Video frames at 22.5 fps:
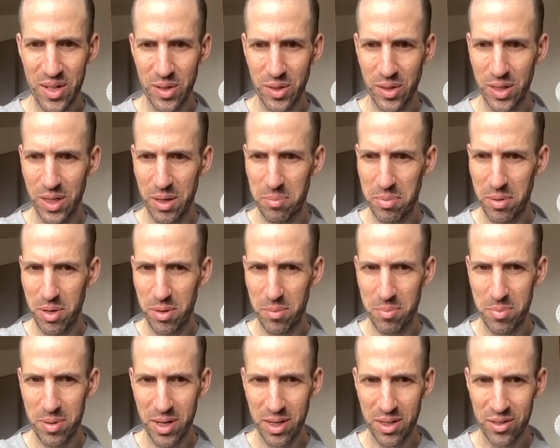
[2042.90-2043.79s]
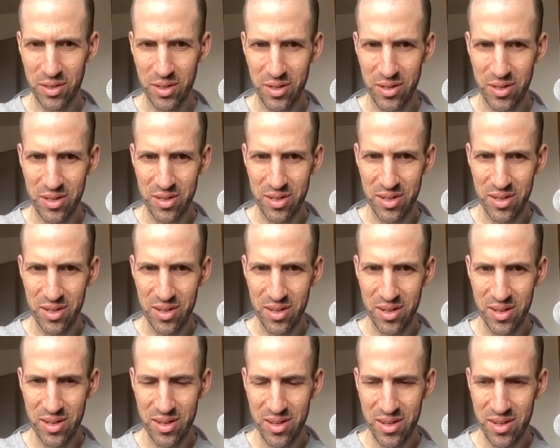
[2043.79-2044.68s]
Lippert Pictures.
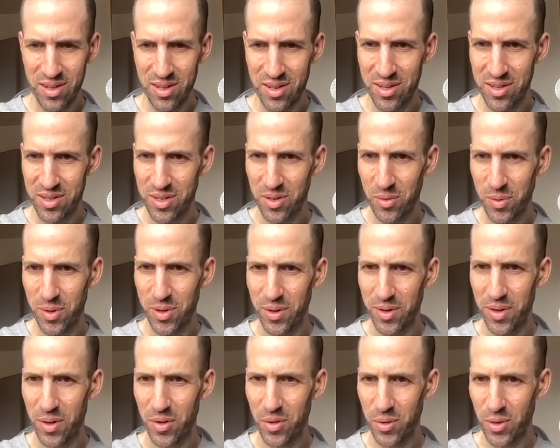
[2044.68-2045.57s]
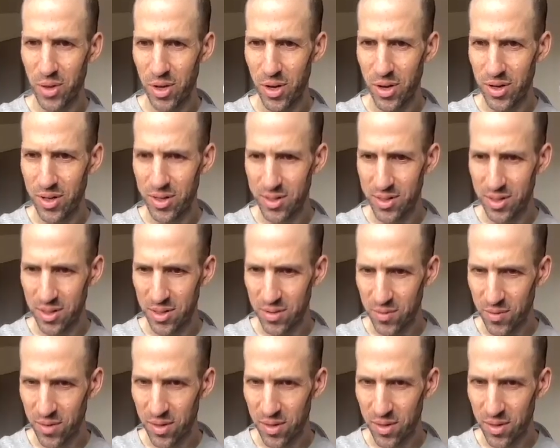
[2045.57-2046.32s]
So we don't know who the artist is for